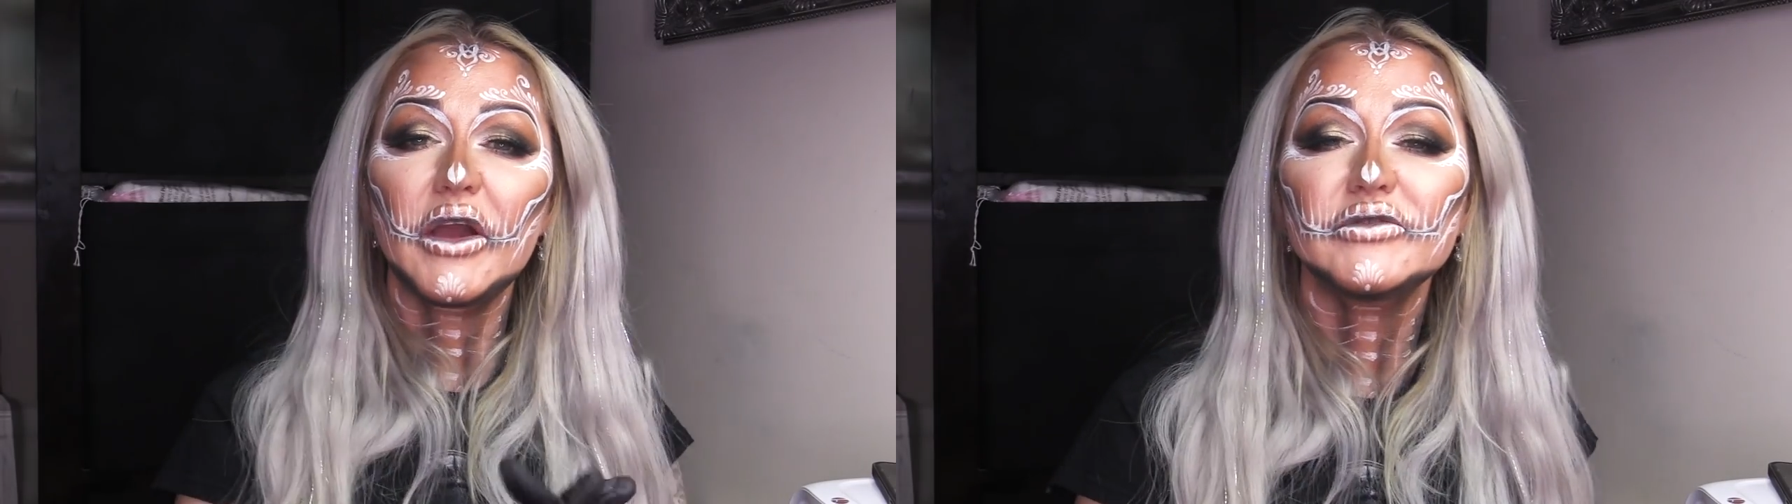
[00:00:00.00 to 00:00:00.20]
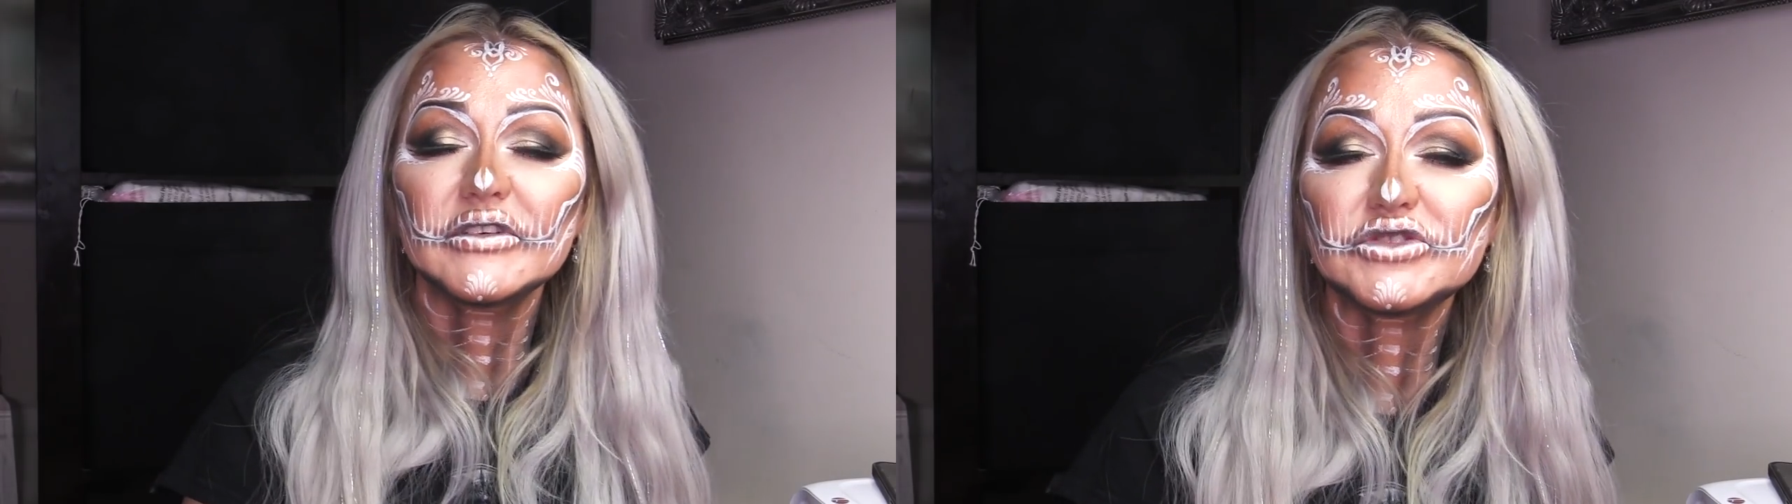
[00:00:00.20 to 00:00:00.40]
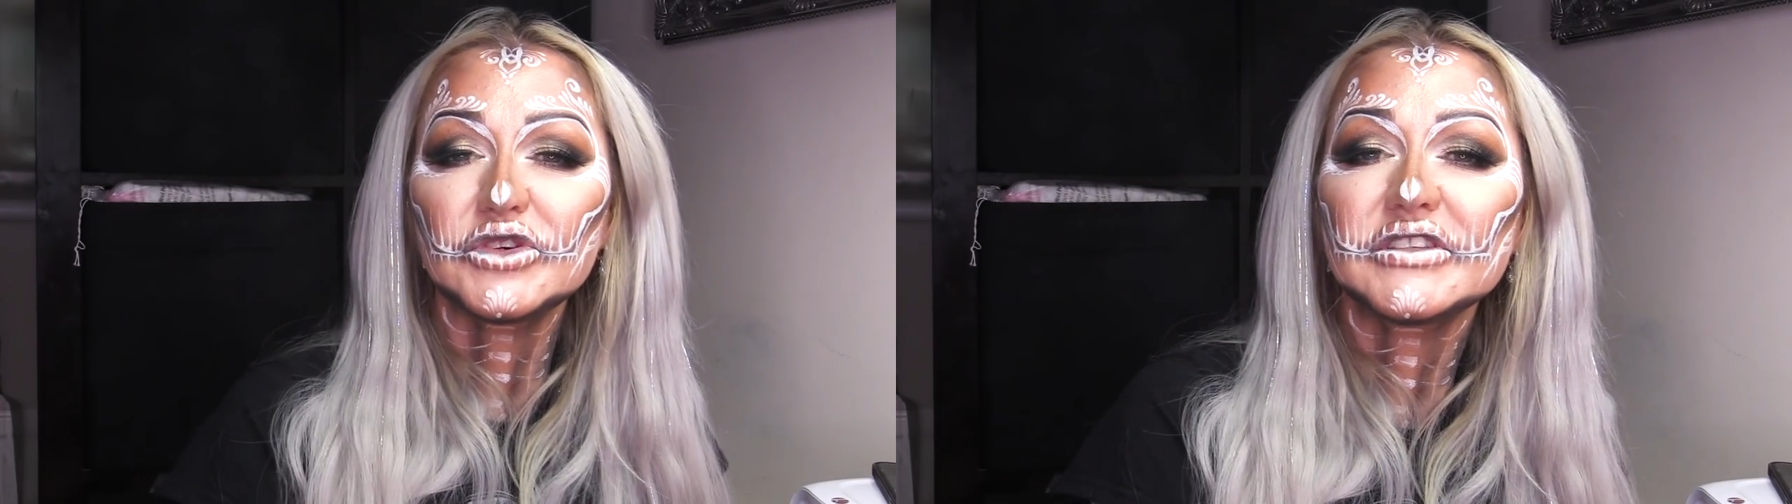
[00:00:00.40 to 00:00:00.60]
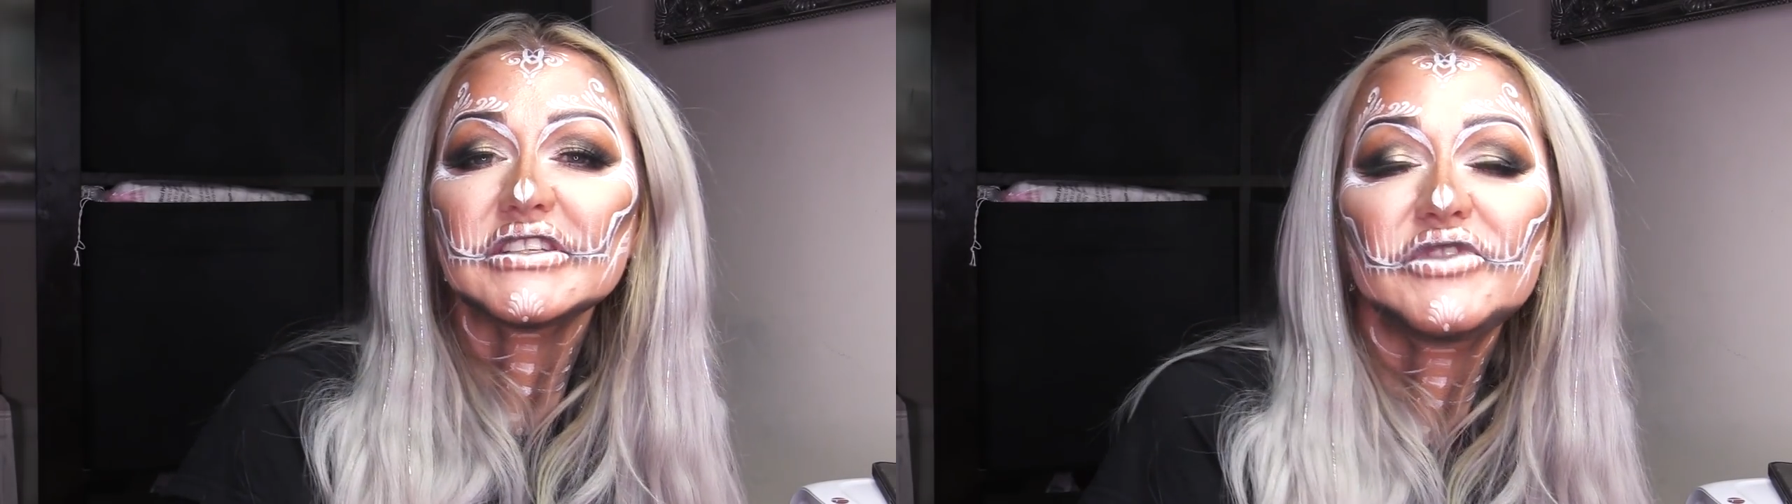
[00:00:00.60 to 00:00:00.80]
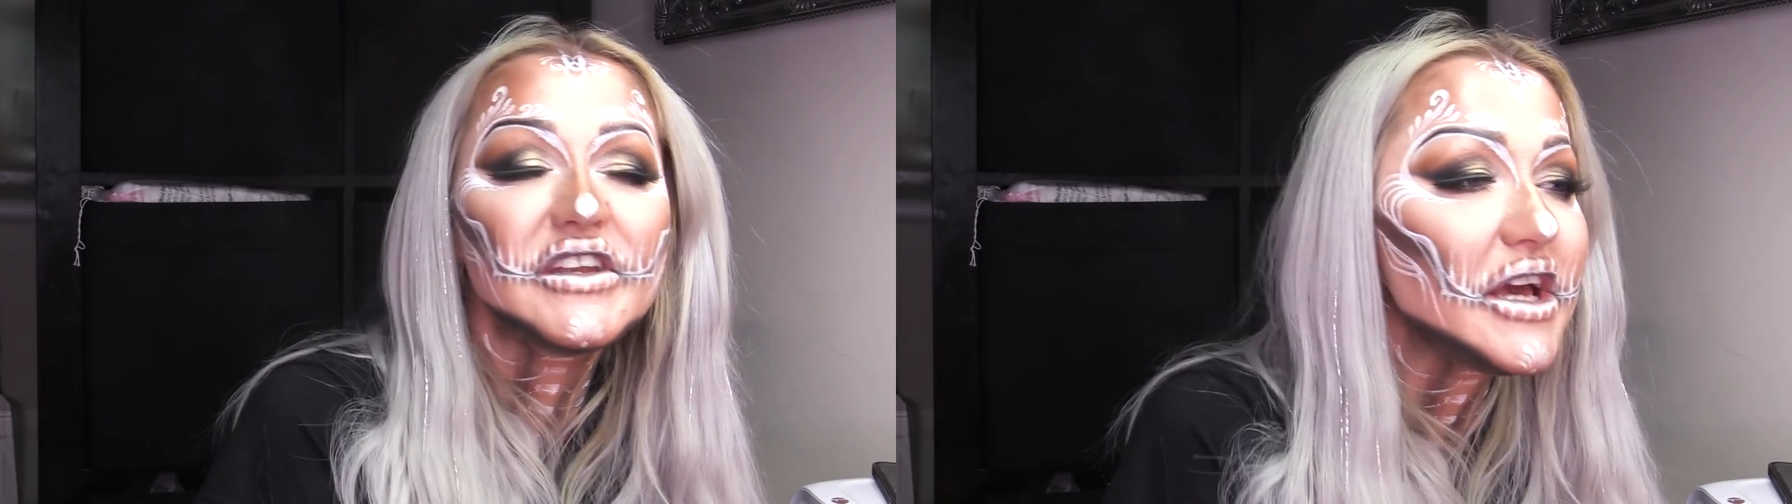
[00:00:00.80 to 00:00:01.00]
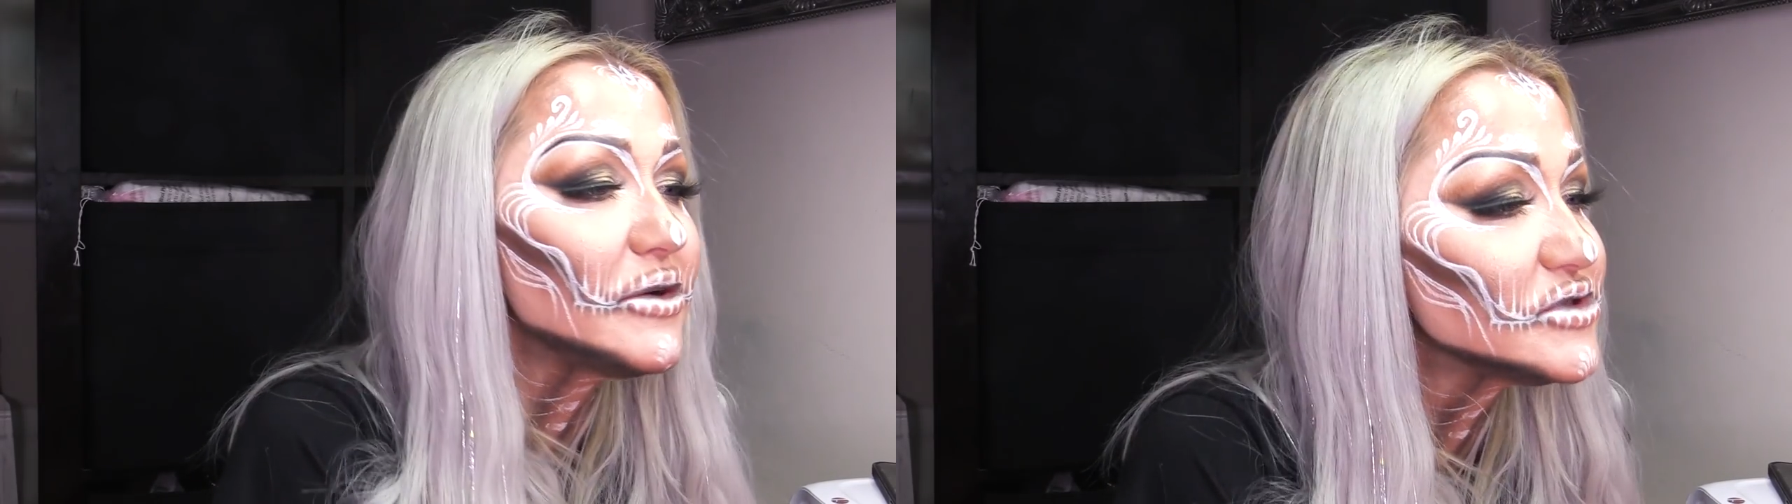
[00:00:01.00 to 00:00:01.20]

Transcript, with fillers: you've enjoyed this video.